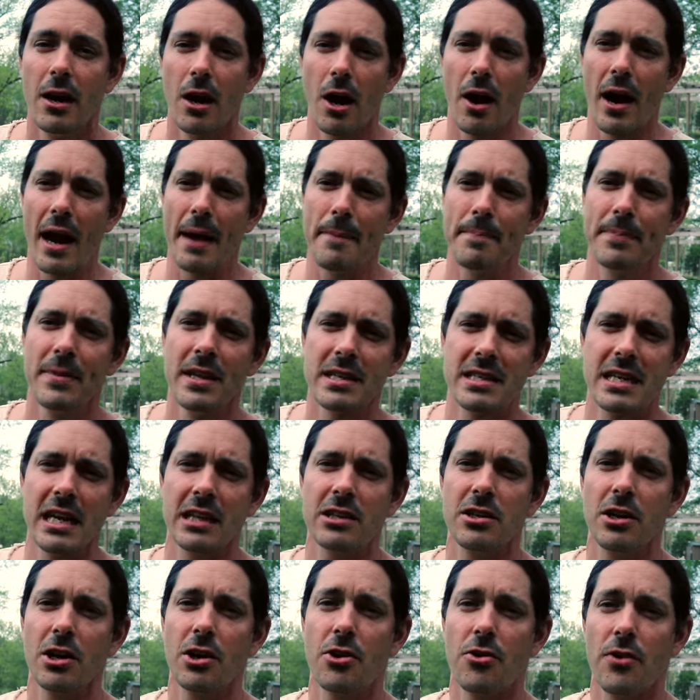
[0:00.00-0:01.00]
All right, let's get
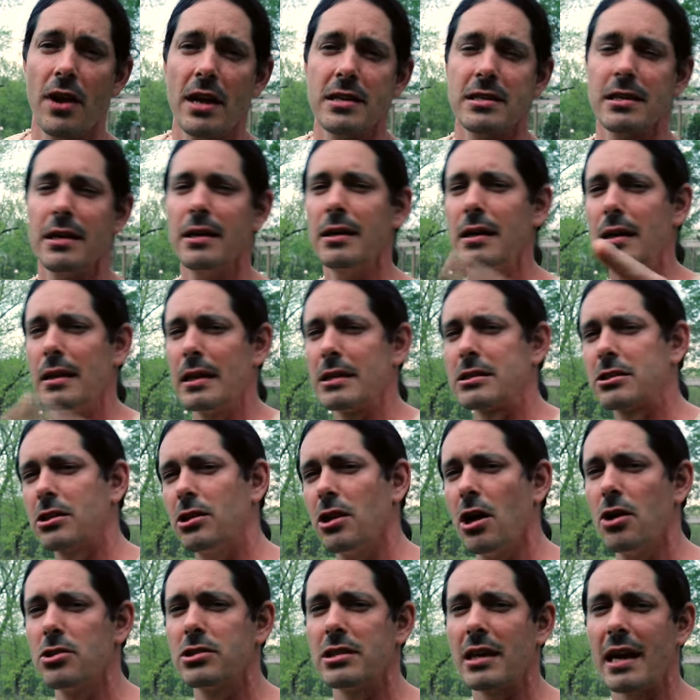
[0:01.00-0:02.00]
to the Karenza. Let's
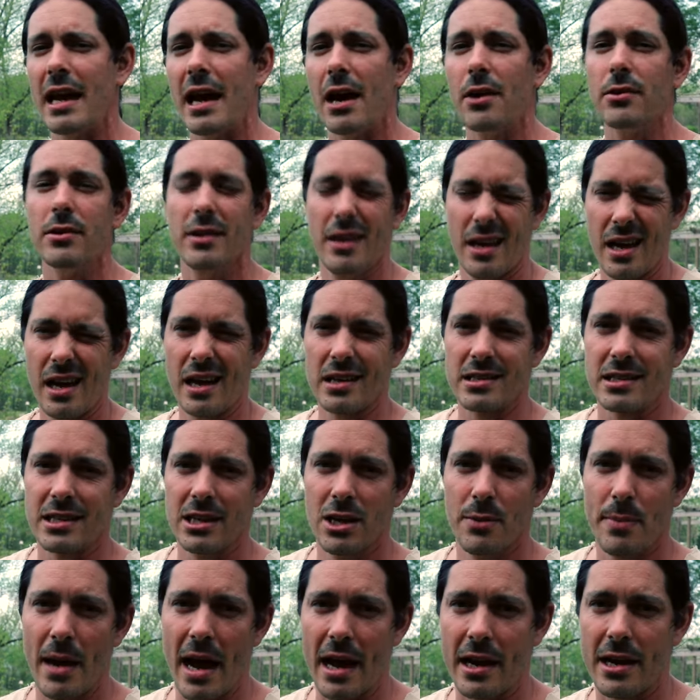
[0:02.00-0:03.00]
close it out. I'll see
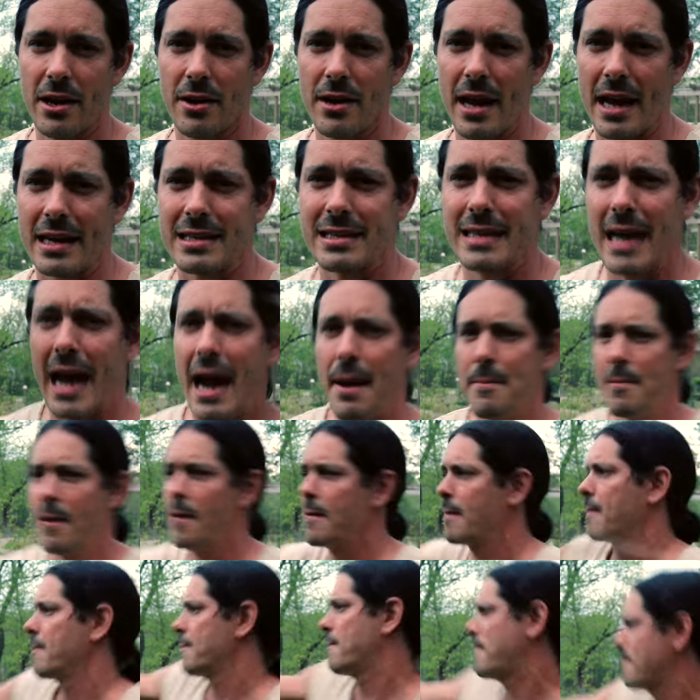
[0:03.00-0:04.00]
you back here next time.